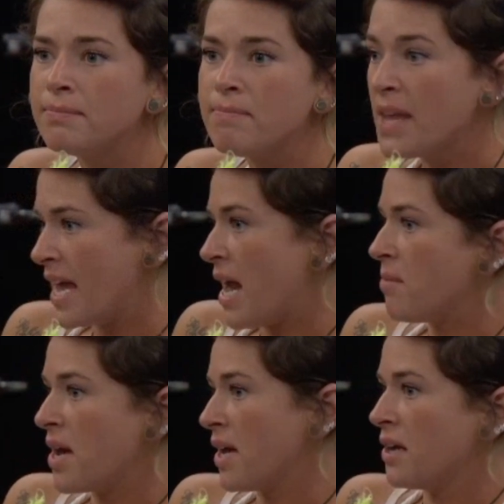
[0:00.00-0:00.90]
And
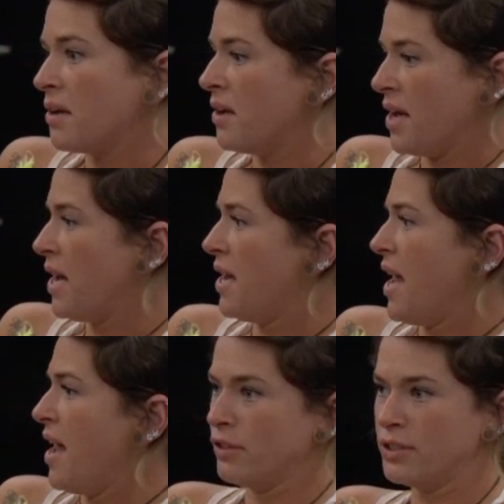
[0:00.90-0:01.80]
I'm not going to
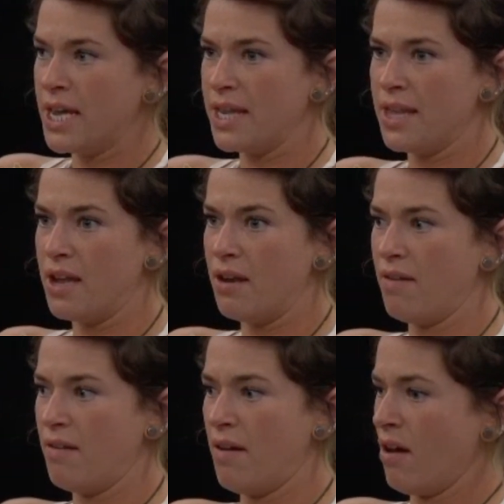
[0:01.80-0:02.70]
ever say that
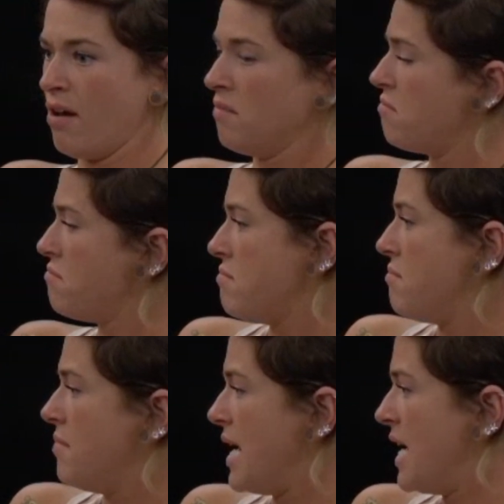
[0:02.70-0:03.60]

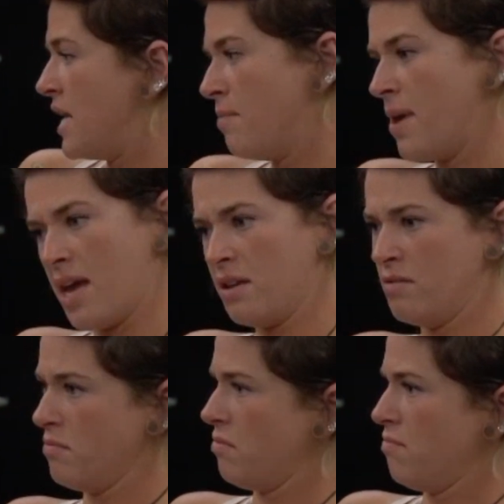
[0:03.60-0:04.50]
any
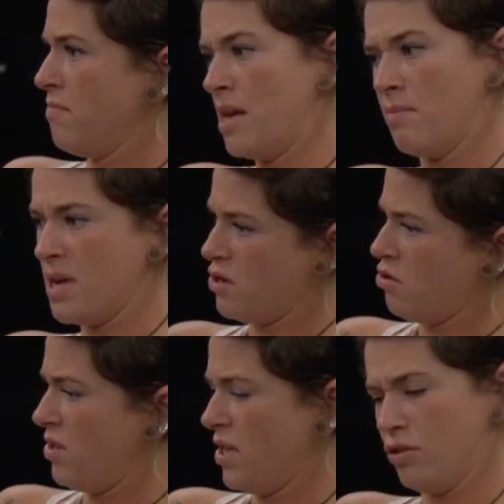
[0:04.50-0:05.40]
man made me
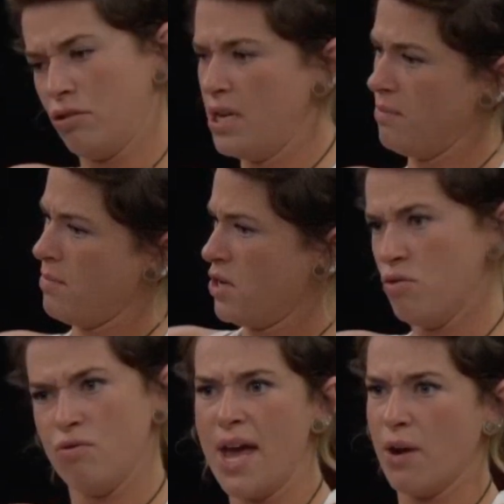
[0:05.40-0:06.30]
do this or did me
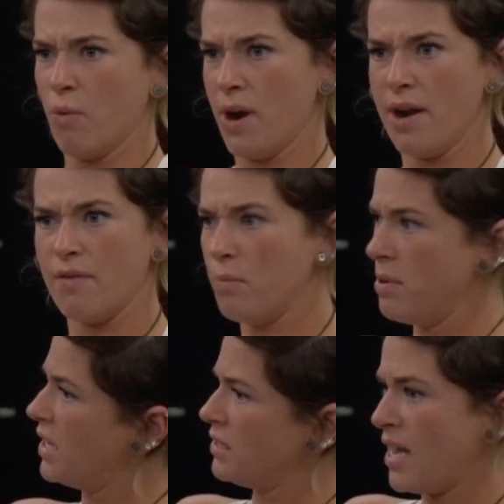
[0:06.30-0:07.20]
do that or whatever,
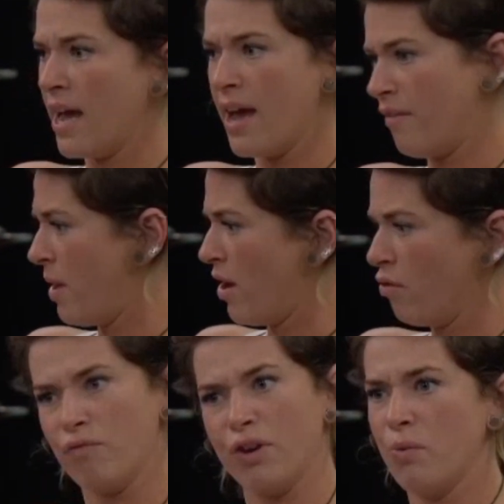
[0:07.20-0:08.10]
because I have my
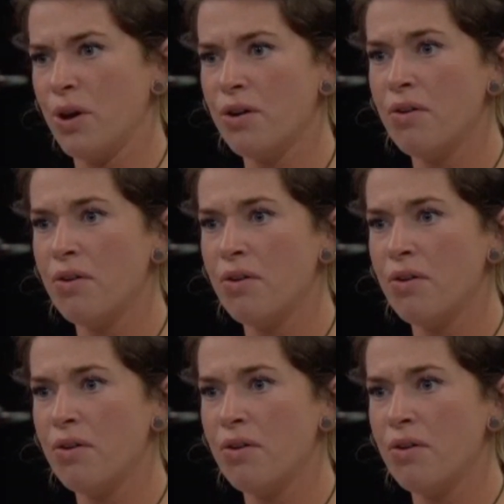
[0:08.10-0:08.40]
own free will,